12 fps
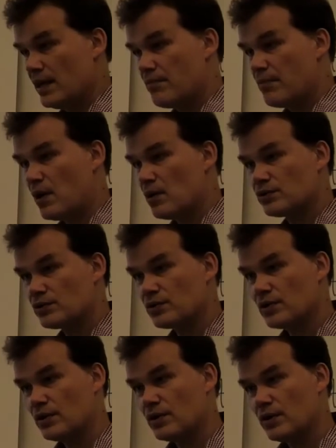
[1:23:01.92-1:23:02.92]

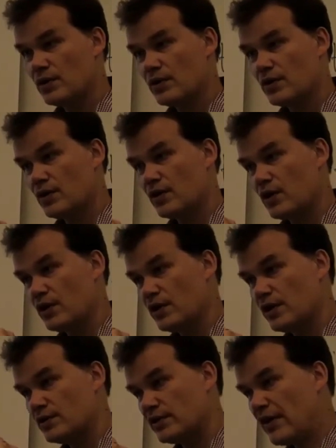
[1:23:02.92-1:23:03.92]
impose
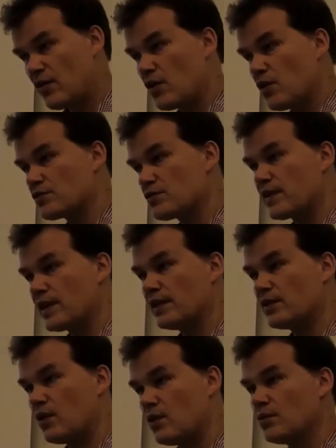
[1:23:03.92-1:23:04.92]
zero
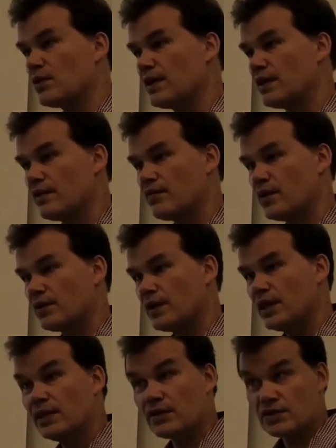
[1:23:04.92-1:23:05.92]
constraint only for
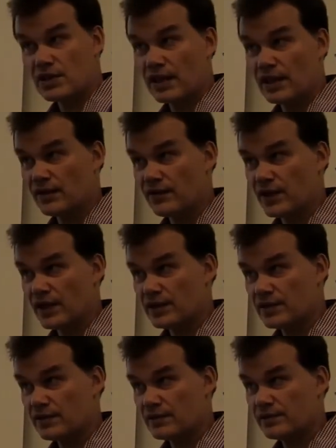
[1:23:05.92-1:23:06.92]
the intercell
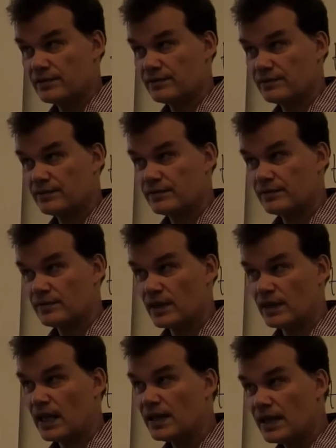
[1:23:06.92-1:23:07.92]
interference.
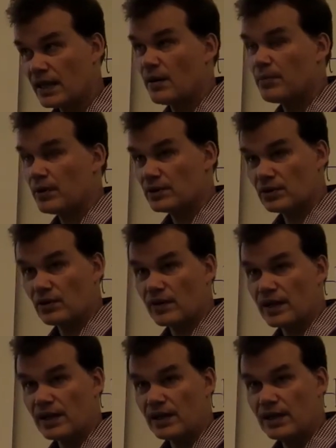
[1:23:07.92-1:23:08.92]
Right, that decouples
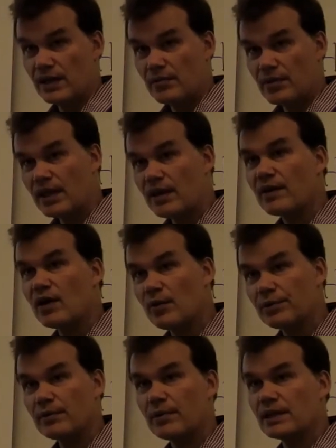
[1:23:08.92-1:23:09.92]
already, but then we
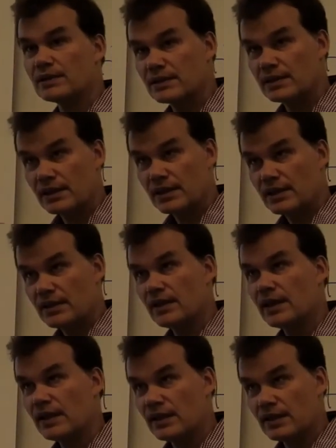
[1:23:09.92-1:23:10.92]
optimize
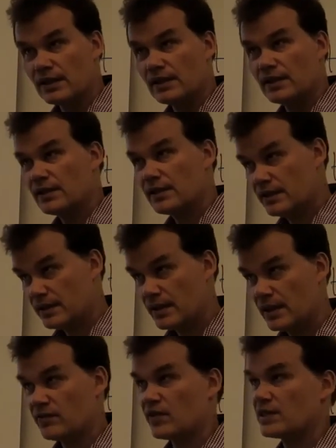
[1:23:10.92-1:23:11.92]
the
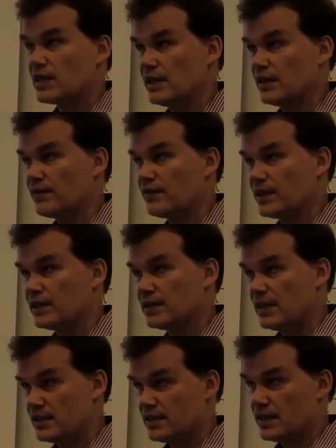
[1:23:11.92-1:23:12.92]
intracell
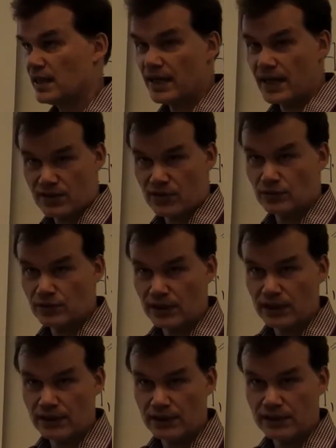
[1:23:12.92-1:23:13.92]
interference. That's still an SOC,
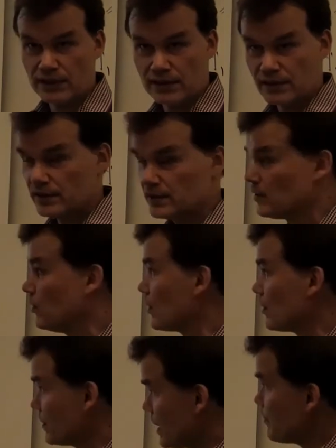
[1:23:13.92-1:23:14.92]

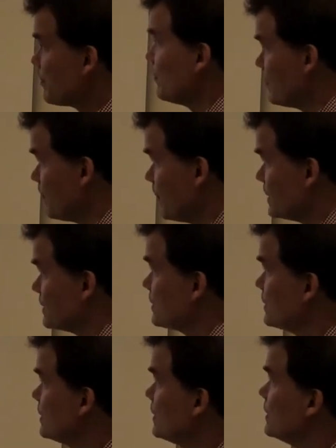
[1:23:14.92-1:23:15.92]
or can be optimized.